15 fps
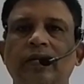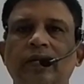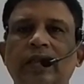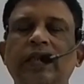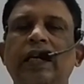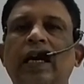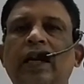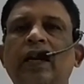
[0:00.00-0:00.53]

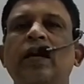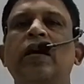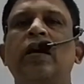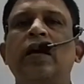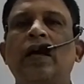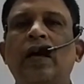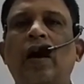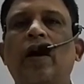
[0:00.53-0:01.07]
These are
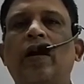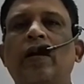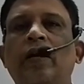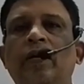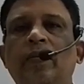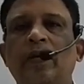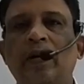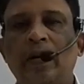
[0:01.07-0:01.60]

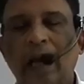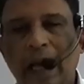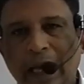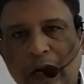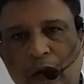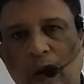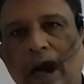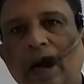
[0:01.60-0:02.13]

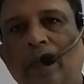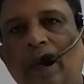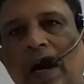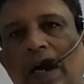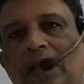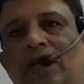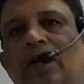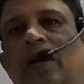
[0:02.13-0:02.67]
equivalent
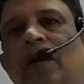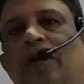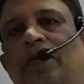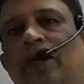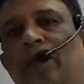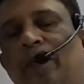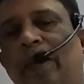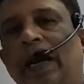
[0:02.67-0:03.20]
mass
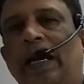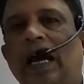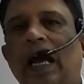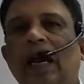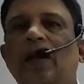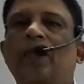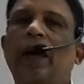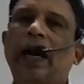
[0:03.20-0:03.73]
of
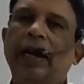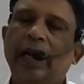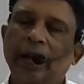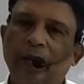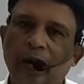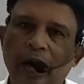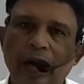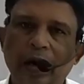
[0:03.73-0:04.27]
metal by
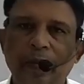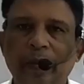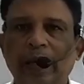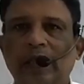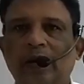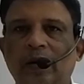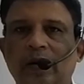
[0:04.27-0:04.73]
different methods.